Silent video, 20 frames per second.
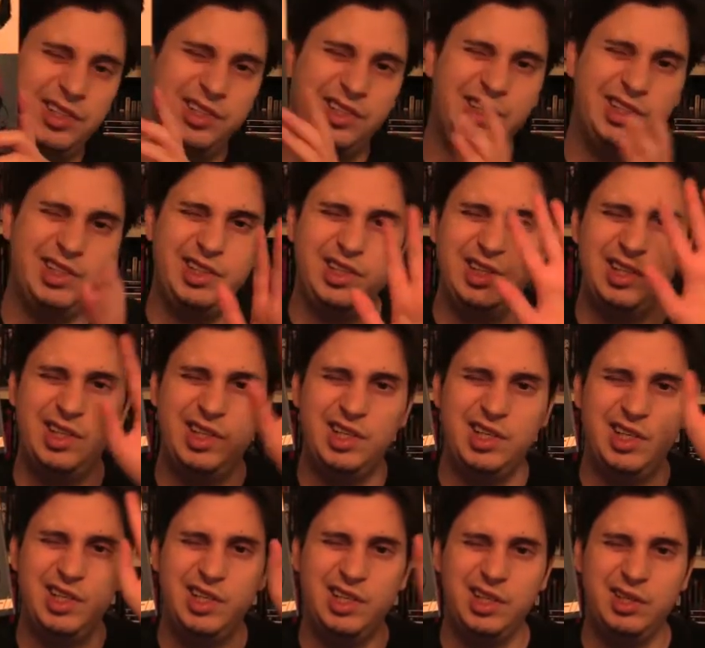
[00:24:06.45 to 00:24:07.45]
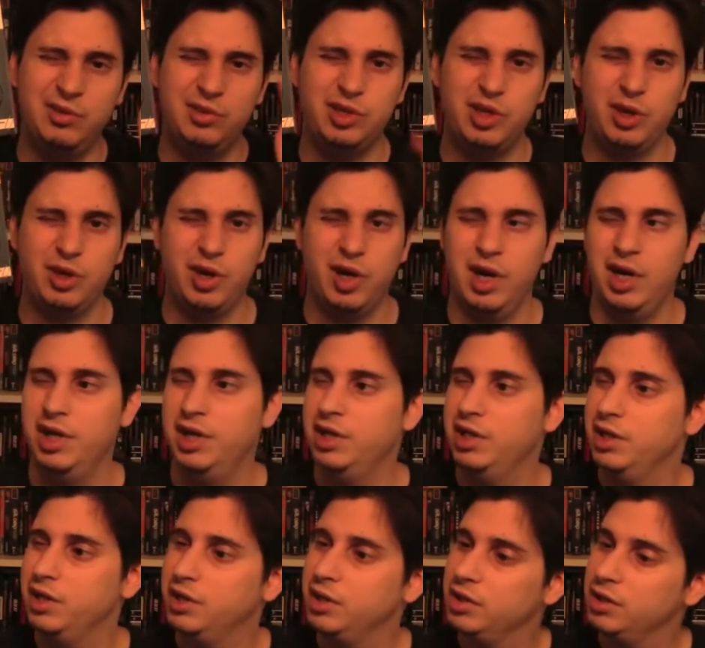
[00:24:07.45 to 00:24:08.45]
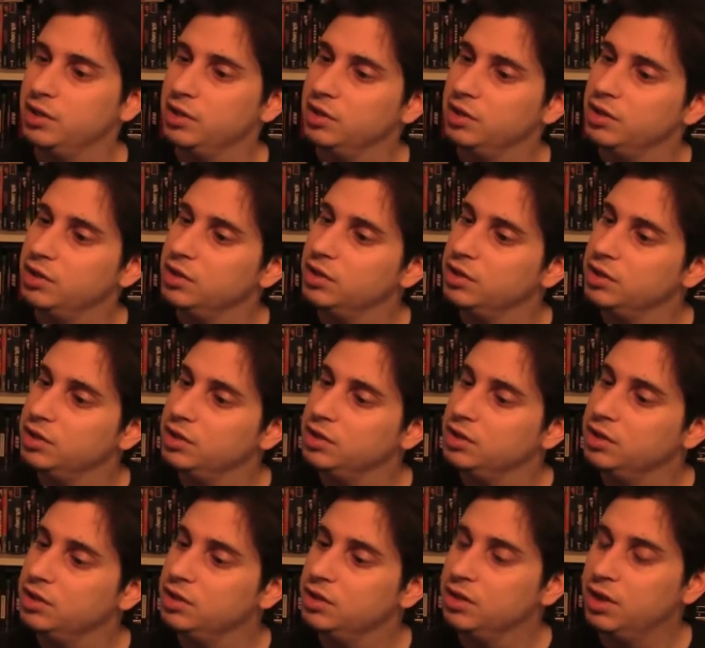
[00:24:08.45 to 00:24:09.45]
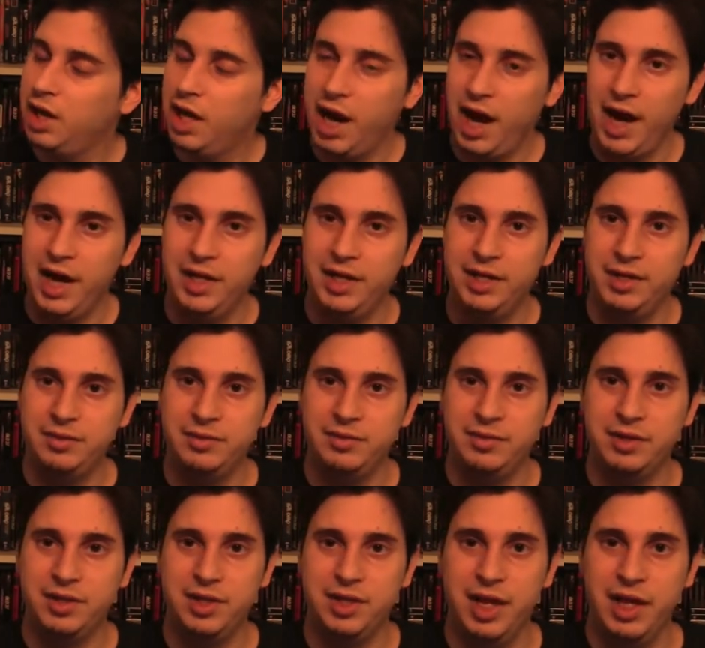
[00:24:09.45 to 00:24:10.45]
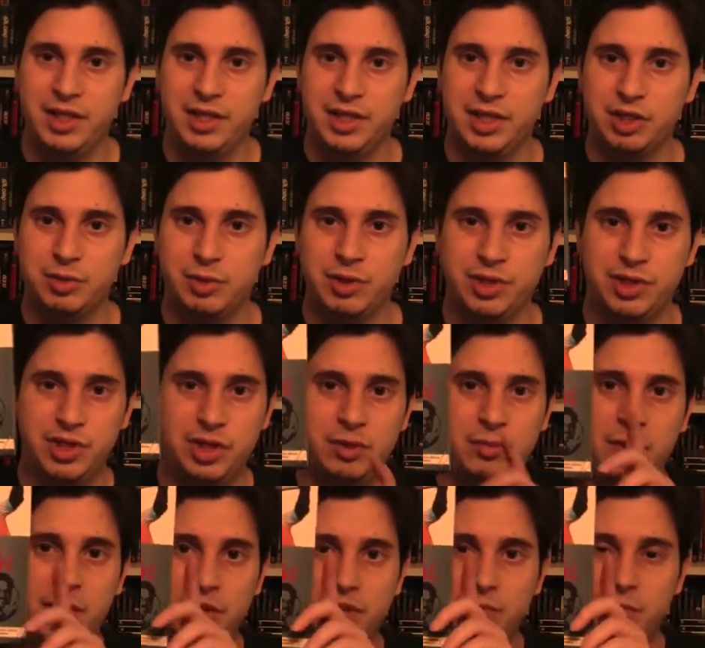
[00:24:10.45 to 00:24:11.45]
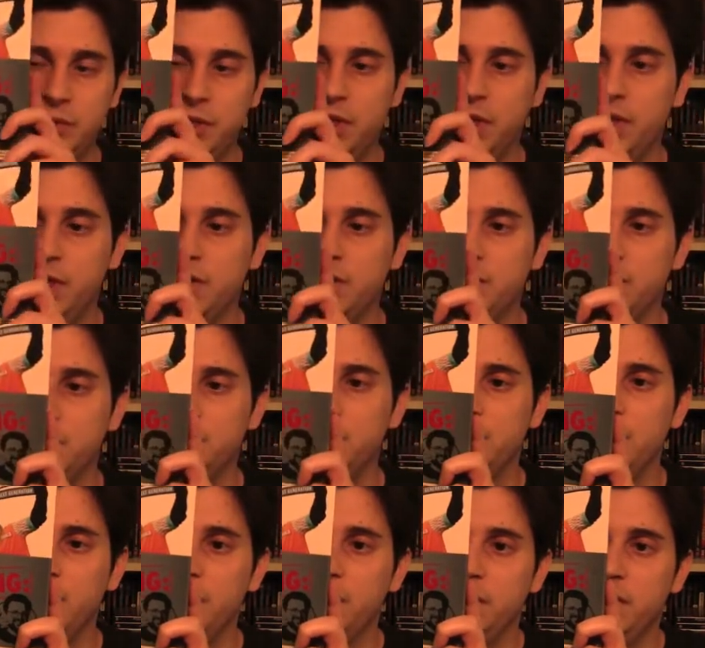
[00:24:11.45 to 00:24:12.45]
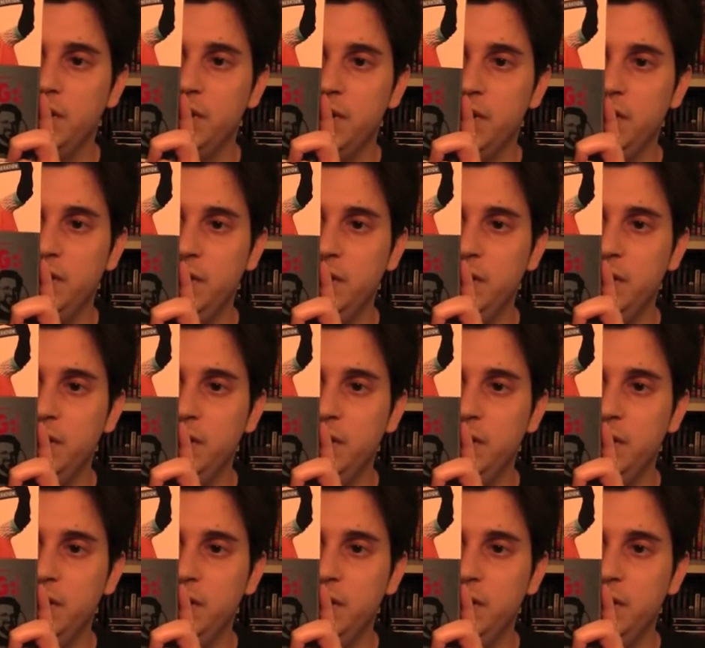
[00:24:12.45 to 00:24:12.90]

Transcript: it was alright. I didn't really like this one too much because it